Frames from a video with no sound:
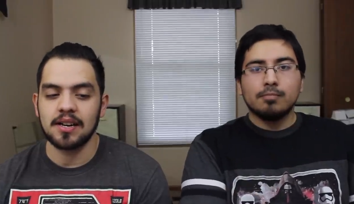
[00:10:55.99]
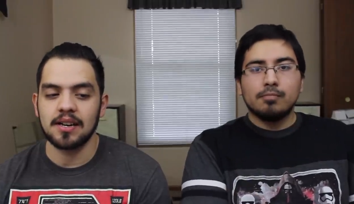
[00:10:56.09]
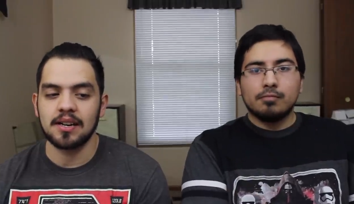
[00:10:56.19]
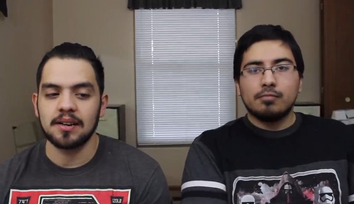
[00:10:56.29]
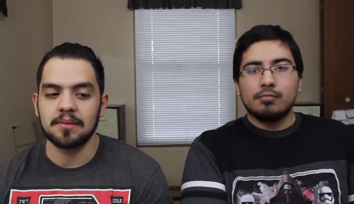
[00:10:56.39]

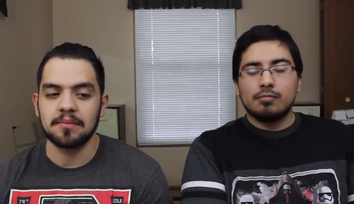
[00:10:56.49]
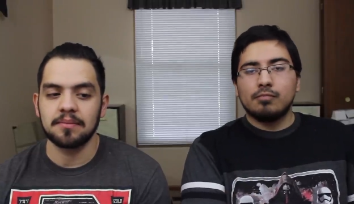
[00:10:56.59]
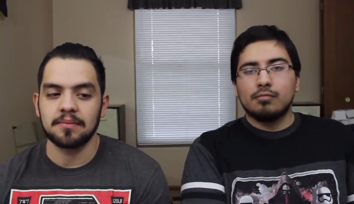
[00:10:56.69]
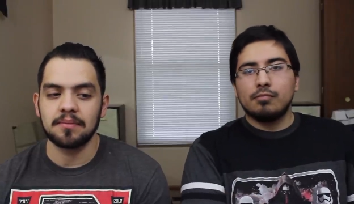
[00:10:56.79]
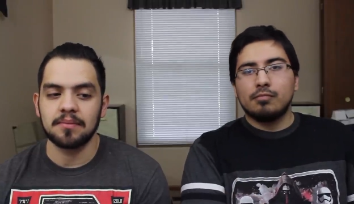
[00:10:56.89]
Speaker 1: um,
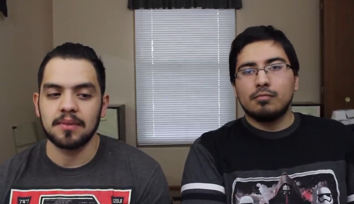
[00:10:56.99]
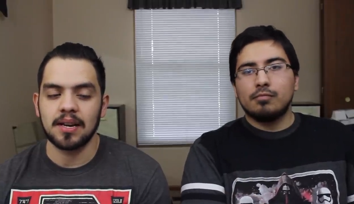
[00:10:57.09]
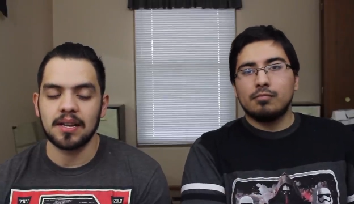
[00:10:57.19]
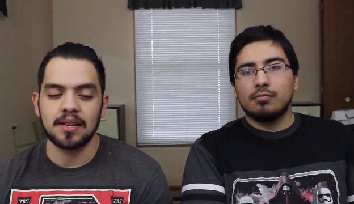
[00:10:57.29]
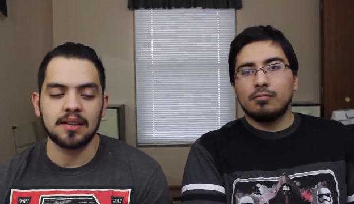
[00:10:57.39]

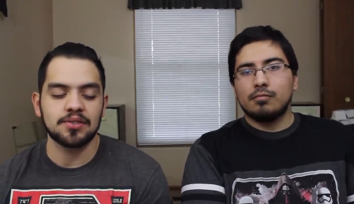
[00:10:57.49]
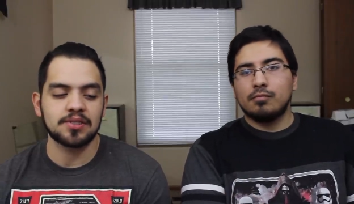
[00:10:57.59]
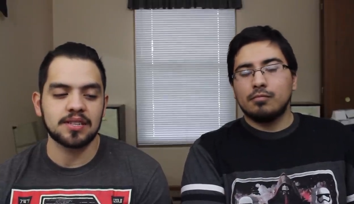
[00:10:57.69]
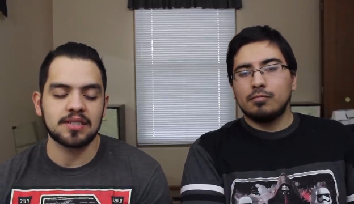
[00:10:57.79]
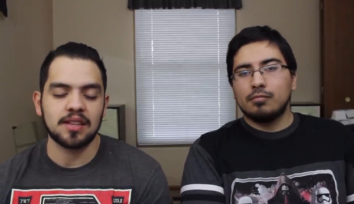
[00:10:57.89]
and I think
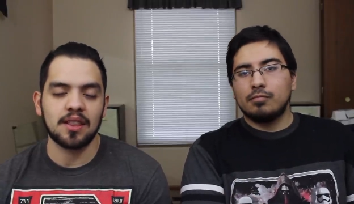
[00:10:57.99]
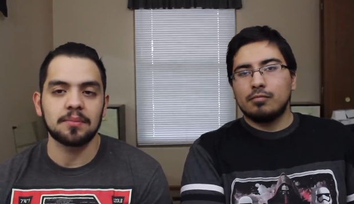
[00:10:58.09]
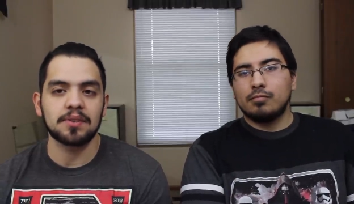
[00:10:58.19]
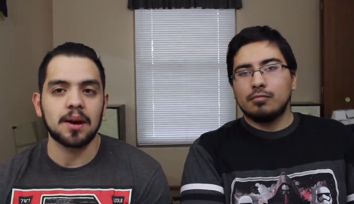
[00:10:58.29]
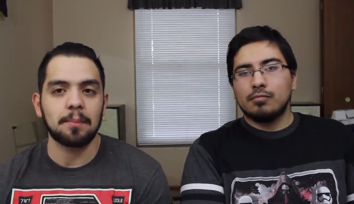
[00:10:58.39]
theirs gets
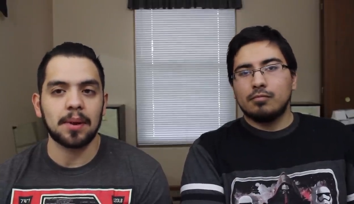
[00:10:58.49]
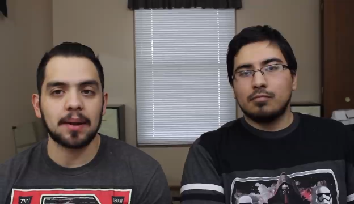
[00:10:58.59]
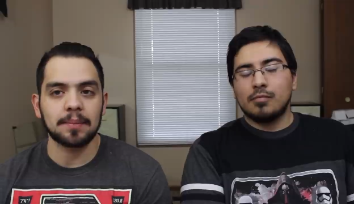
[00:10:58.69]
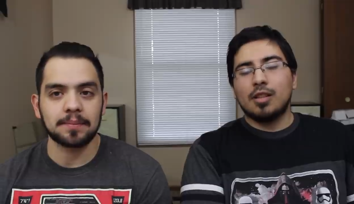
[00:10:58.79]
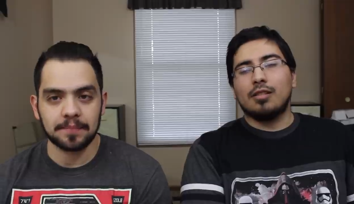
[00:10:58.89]
thumbed up.
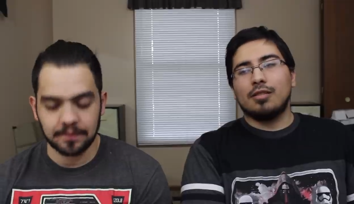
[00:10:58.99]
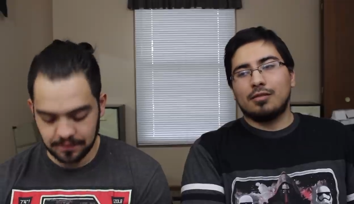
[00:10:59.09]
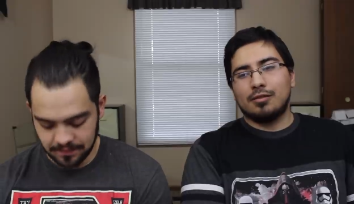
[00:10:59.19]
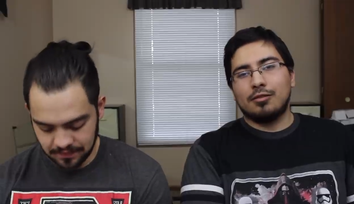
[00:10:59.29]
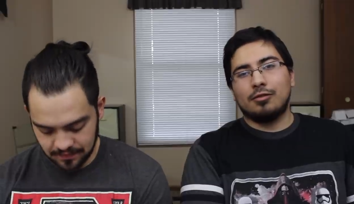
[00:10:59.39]
Yeah,
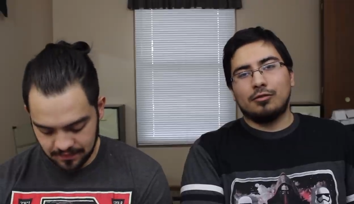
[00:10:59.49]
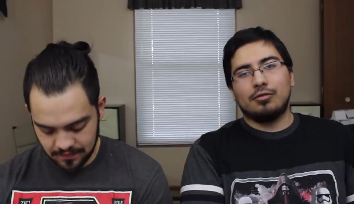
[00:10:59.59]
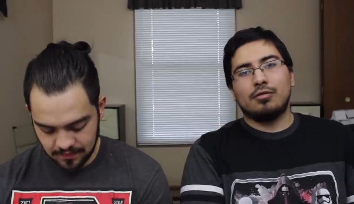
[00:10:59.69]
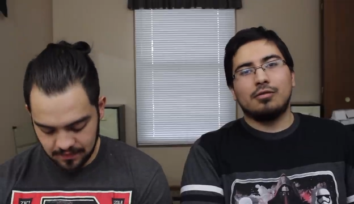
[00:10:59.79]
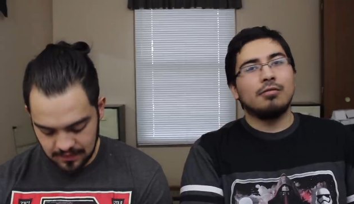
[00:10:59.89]
so
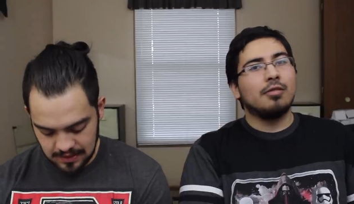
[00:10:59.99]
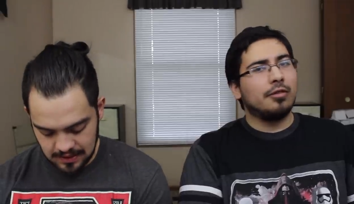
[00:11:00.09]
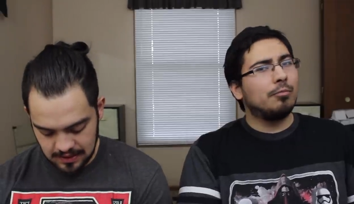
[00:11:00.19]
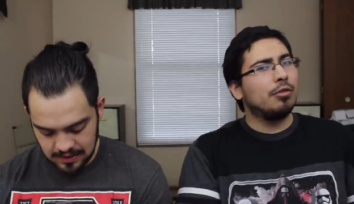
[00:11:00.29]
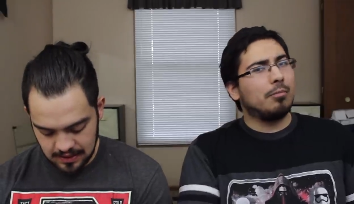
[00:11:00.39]

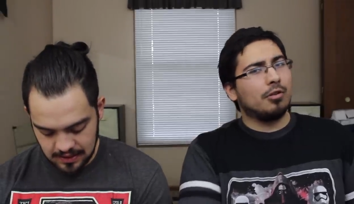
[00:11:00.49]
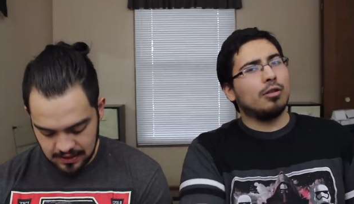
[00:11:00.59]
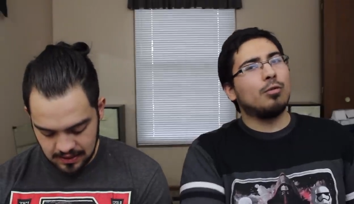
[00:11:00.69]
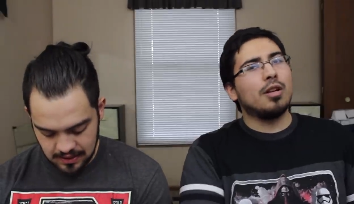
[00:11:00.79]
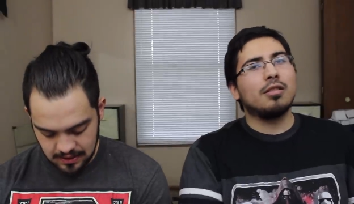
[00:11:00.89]
Speaker 2: if you put up a
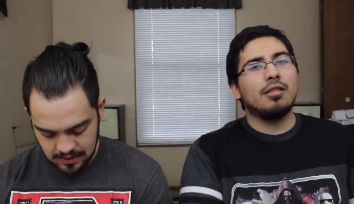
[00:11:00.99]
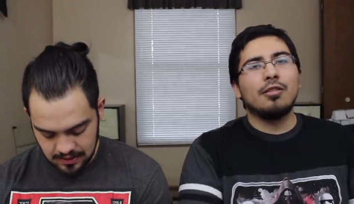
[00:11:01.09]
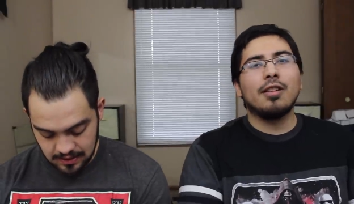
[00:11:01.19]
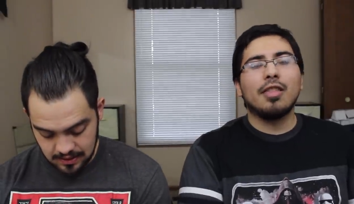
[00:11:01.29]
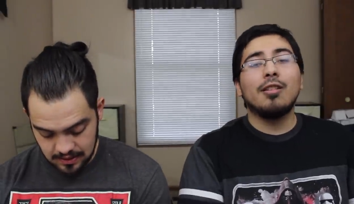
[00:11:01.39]
good question,
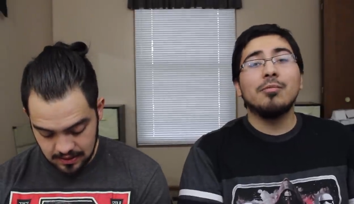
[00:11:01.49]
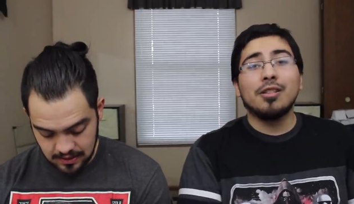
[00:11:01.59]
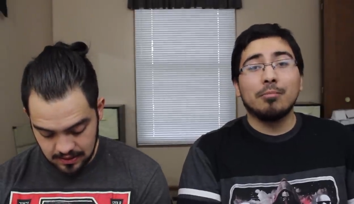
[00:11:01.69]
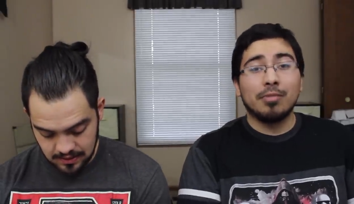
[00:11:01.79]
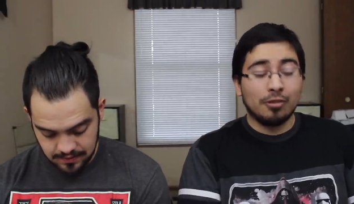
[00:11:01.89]
it'll get thumbs
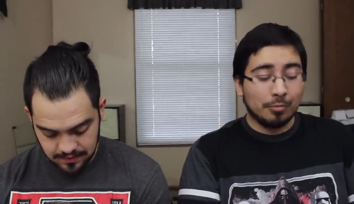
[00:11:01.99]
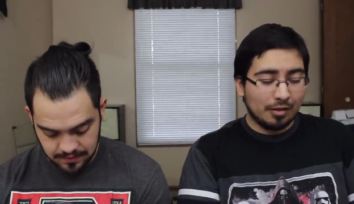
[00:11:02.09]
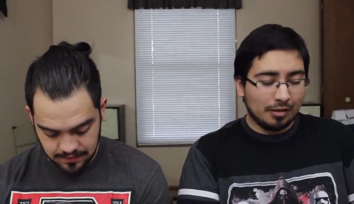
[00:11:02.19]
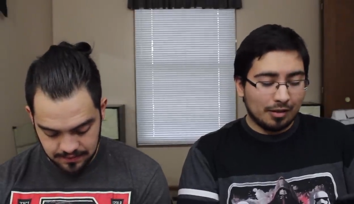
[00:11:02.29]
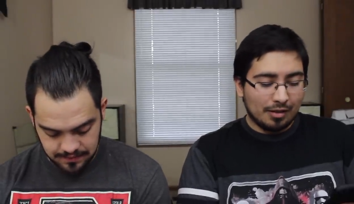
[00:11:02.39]
up, and you'll
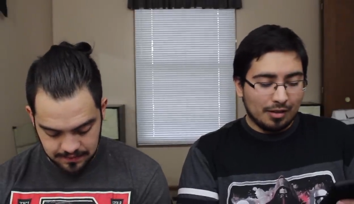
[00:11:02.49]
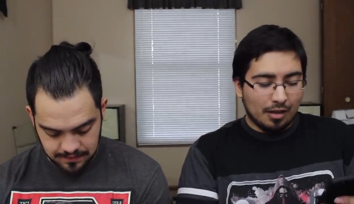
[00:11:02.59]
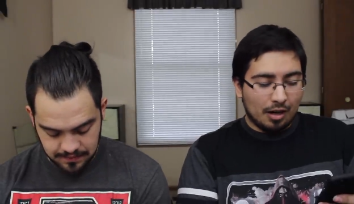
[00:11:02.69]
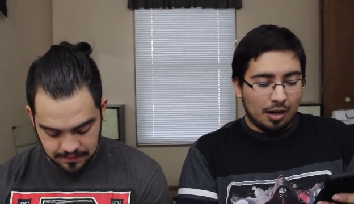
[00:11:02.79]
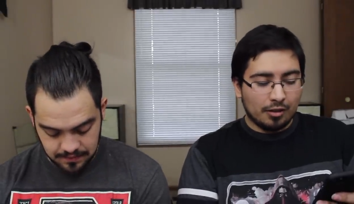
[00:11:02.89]
be
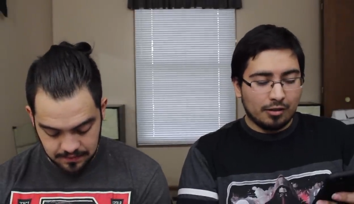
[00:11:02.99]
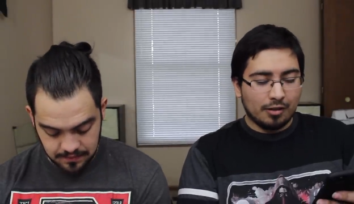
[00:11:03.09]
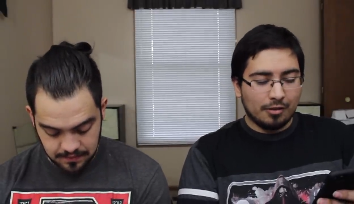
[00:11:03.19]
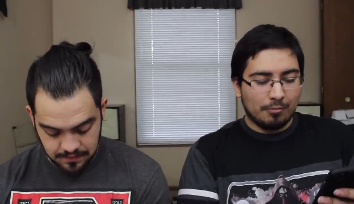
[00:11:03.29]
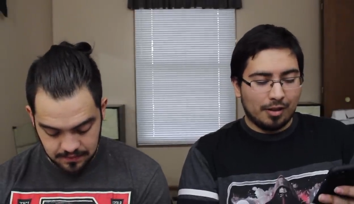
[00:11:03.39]

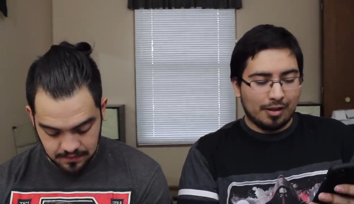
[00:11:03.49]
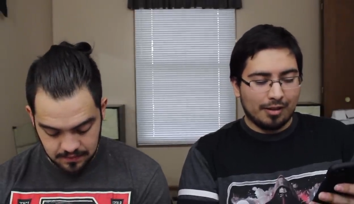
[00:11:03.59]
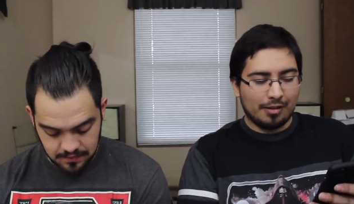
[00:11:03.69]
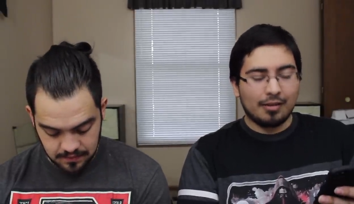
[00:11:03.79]
honored by